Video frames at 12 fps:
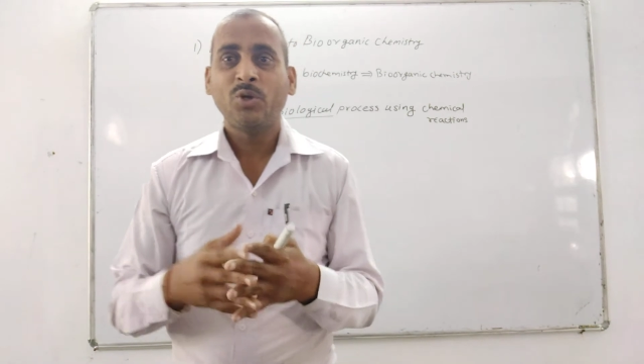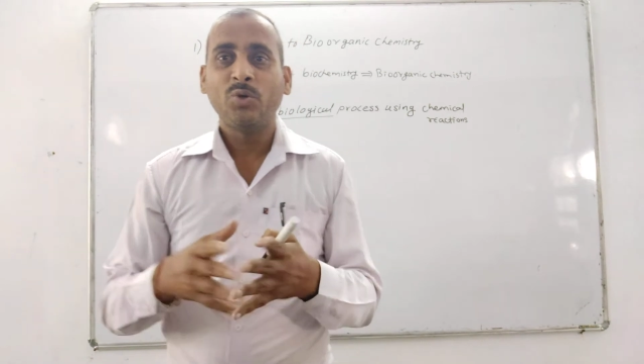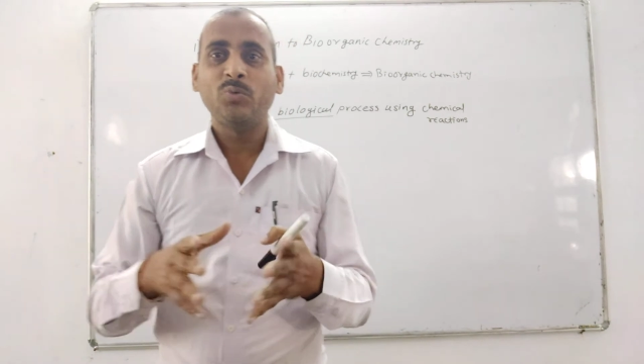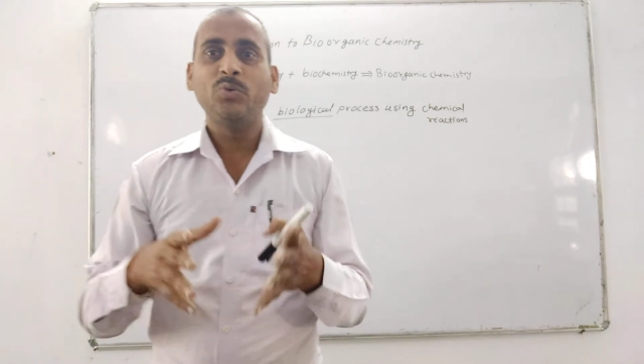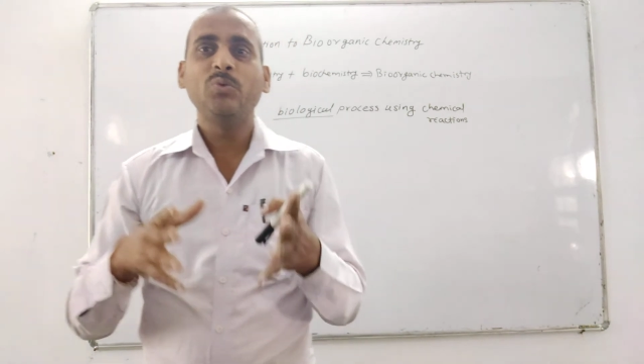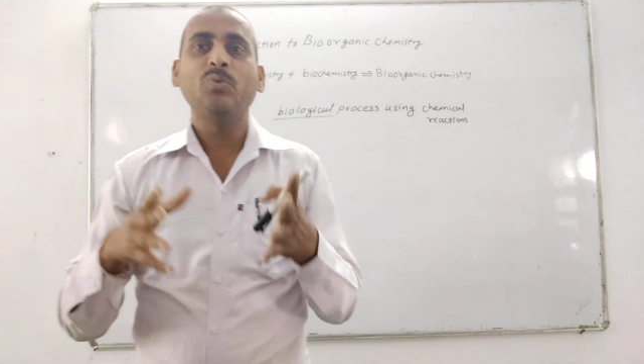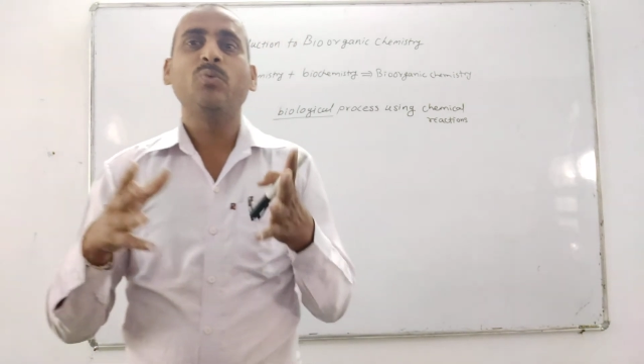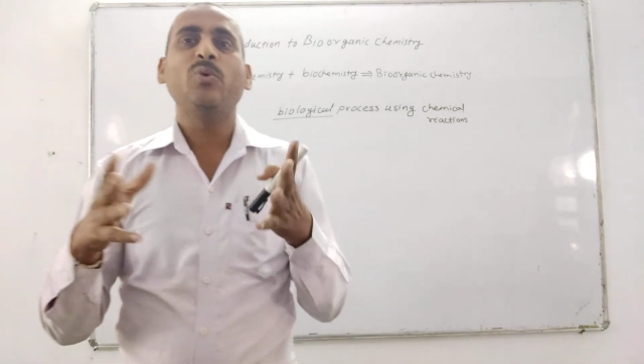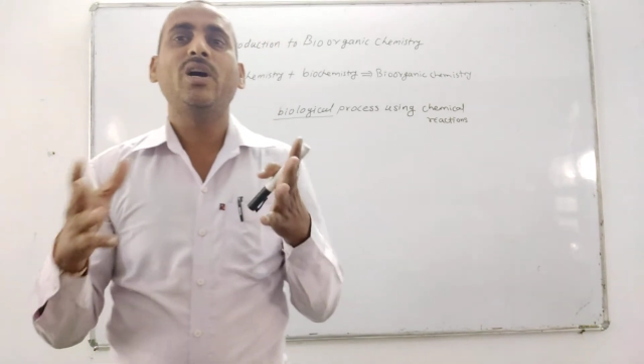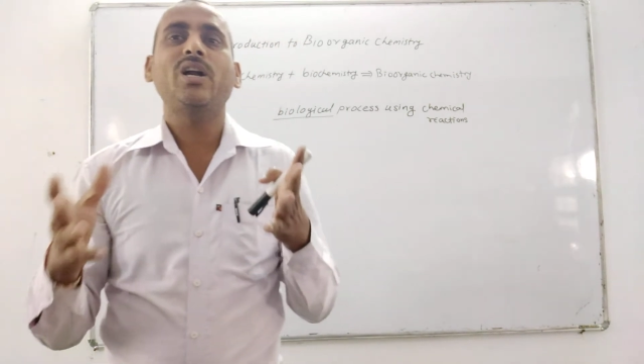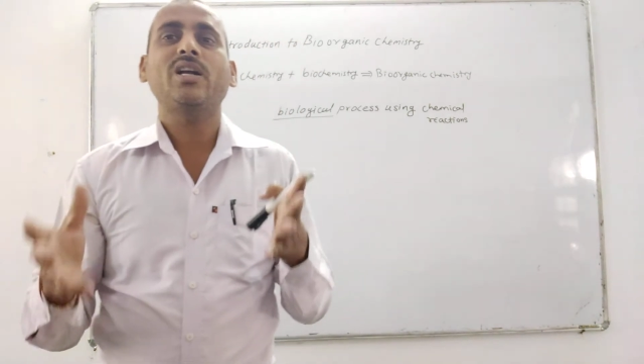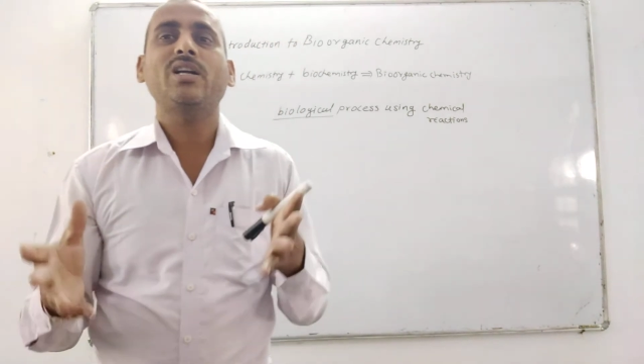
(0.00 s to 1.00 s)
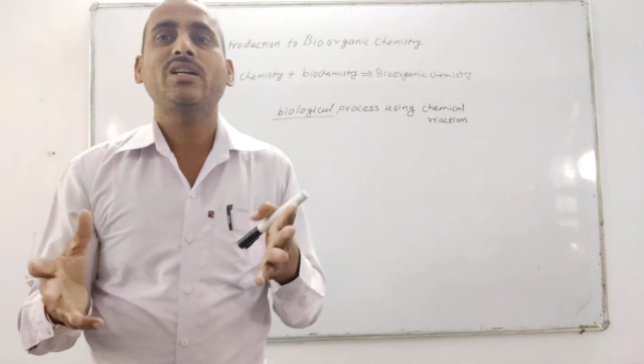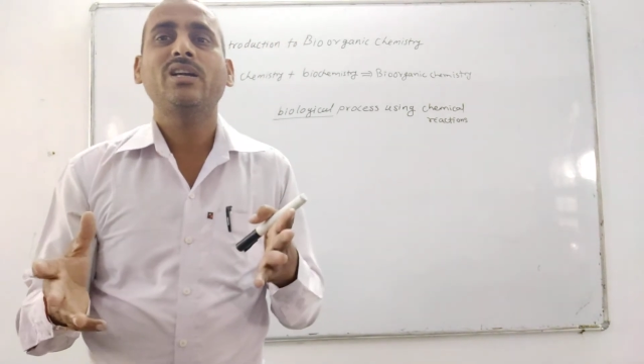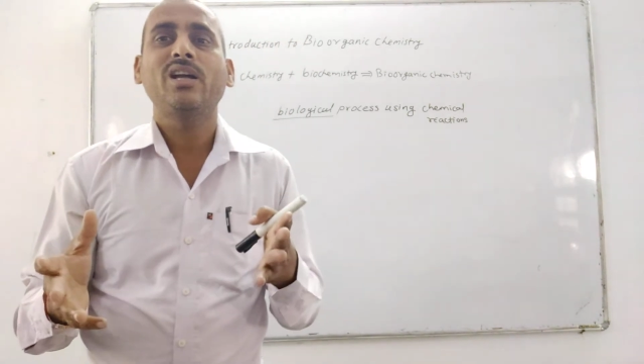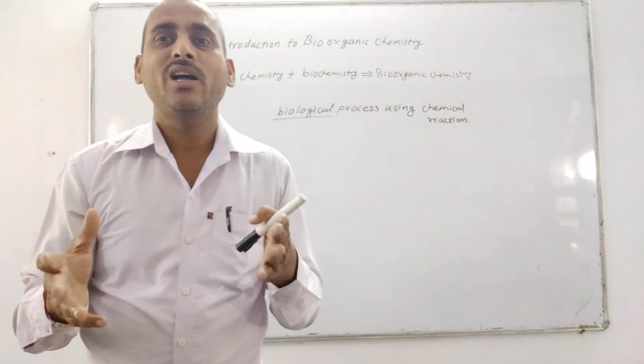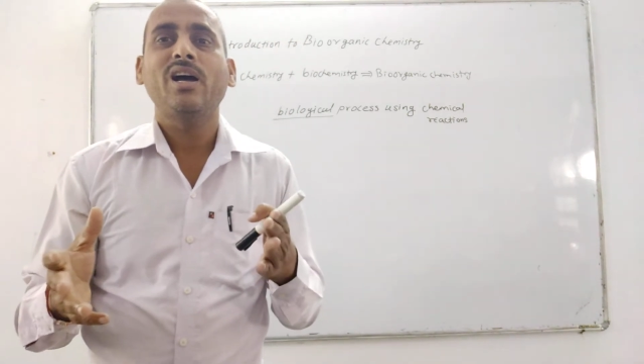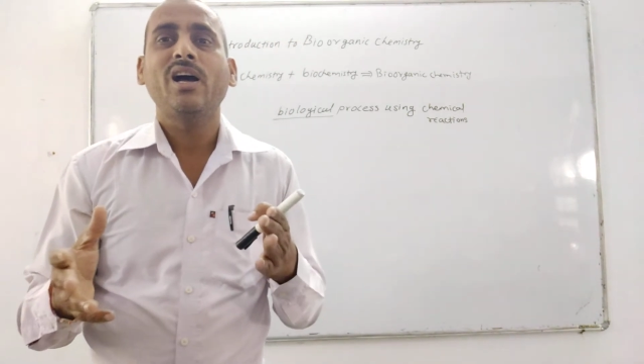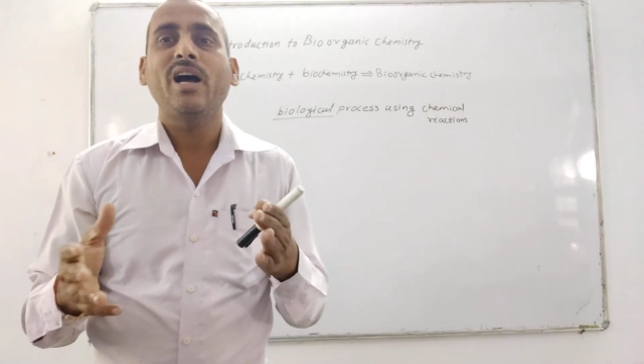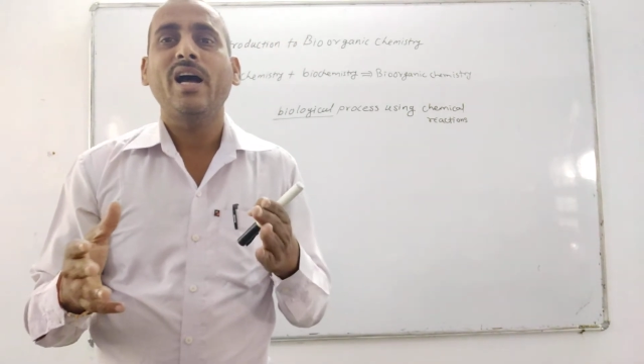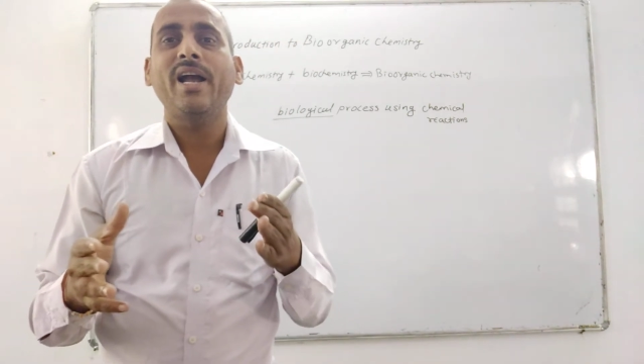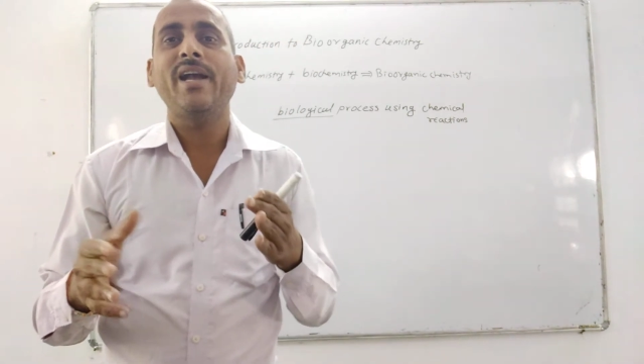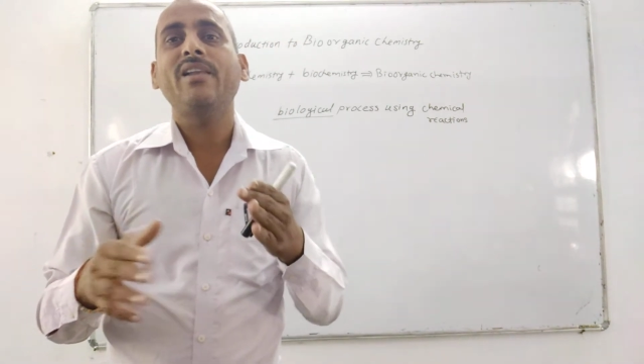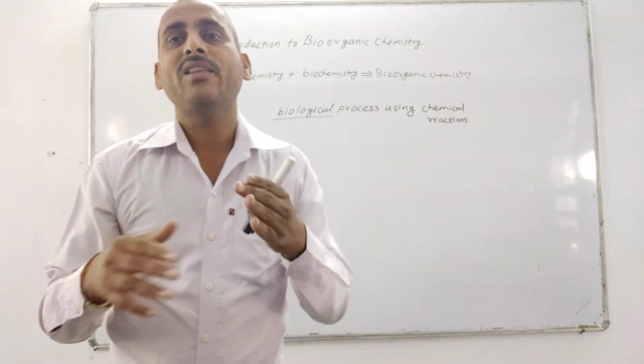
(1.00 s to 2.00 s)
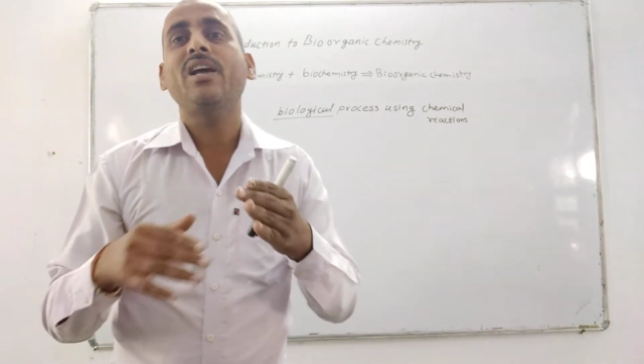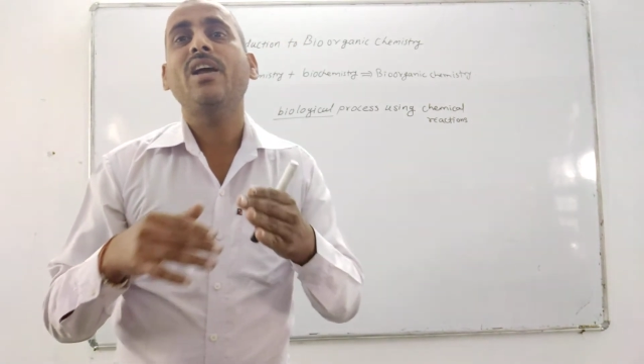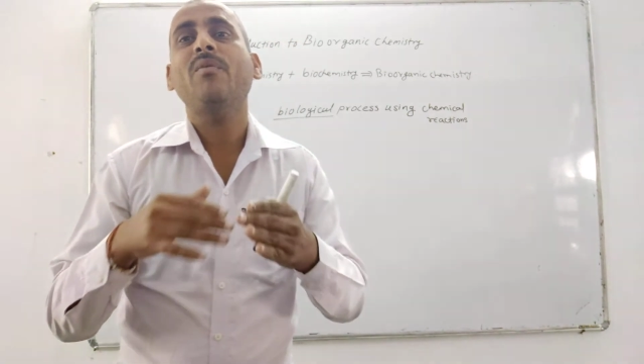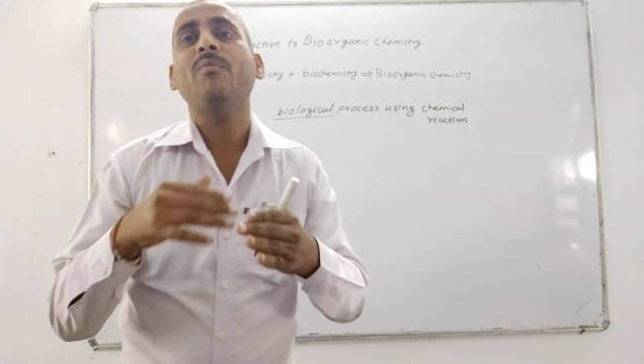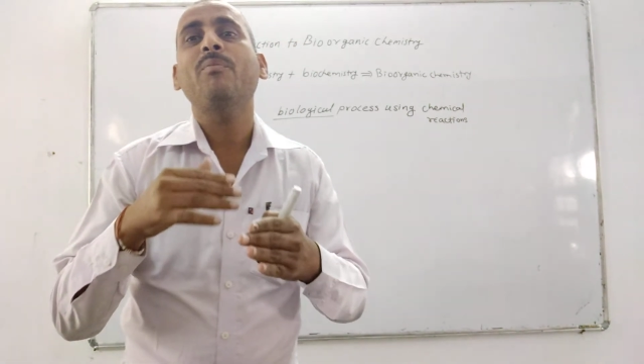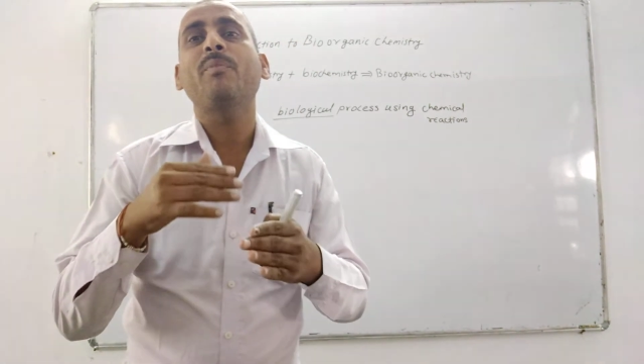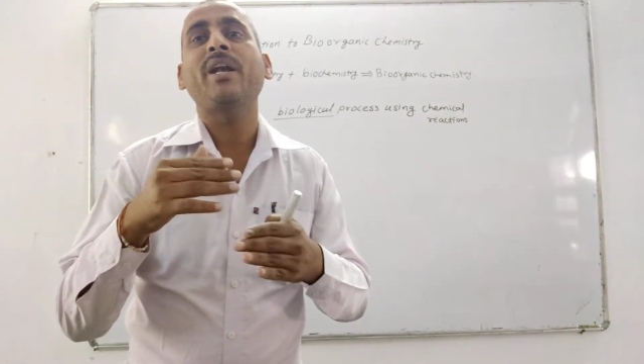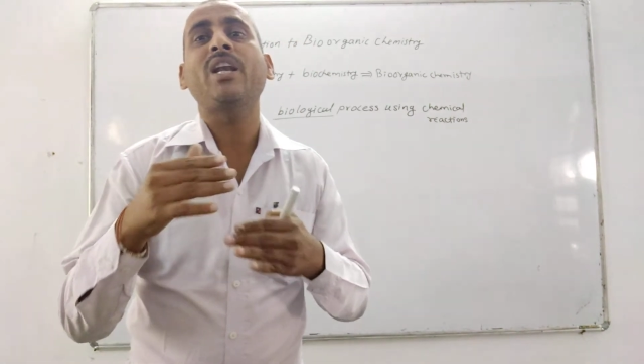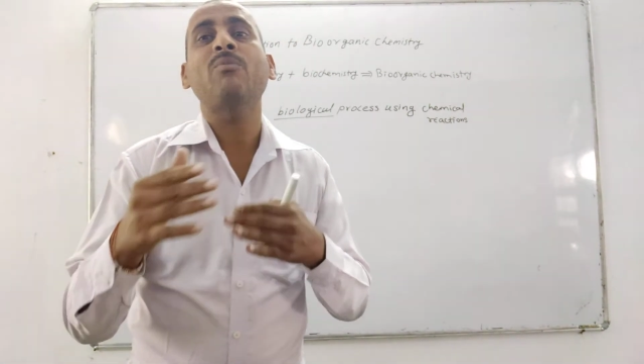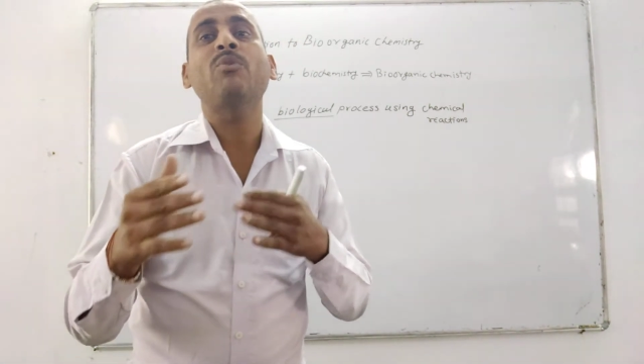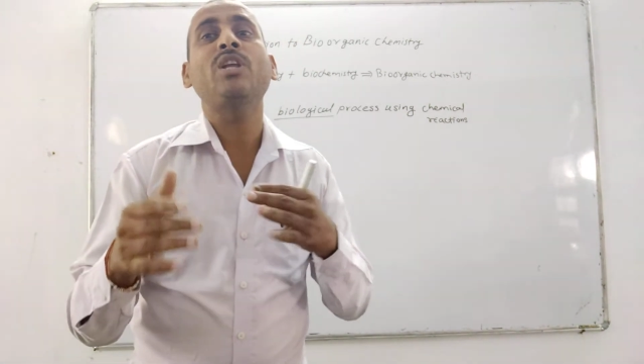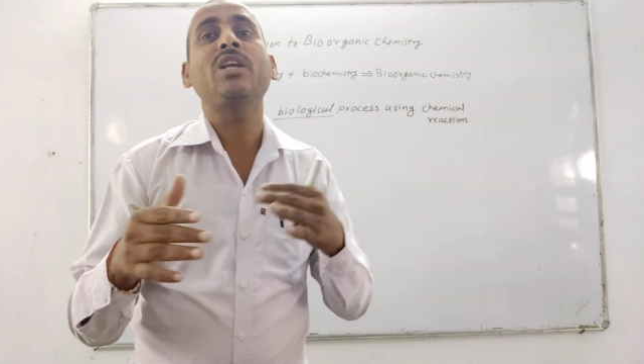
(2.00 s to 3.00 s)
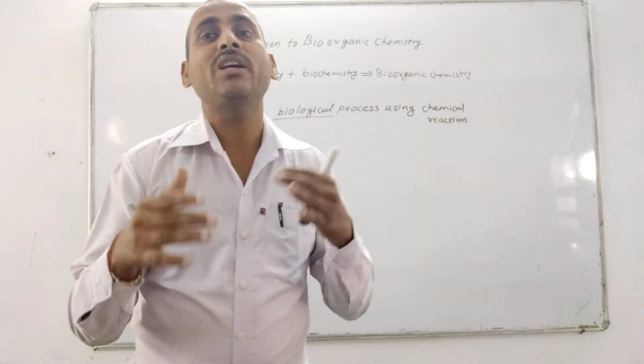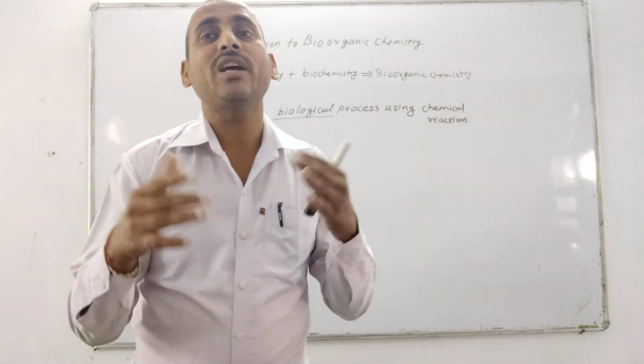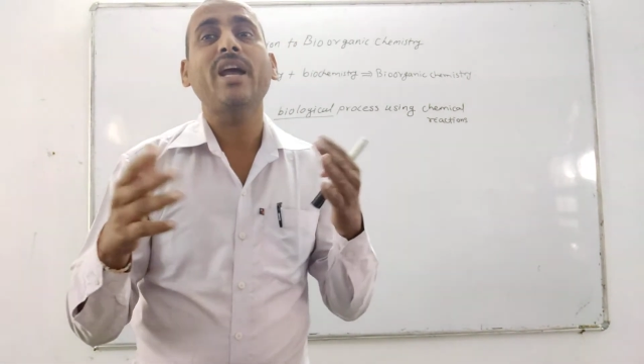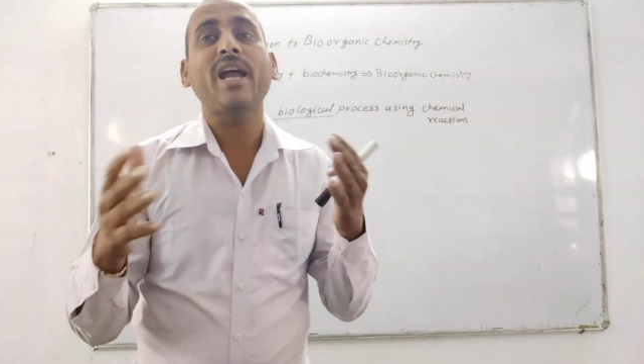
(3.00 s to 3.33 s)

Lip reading: to do work and their metabolic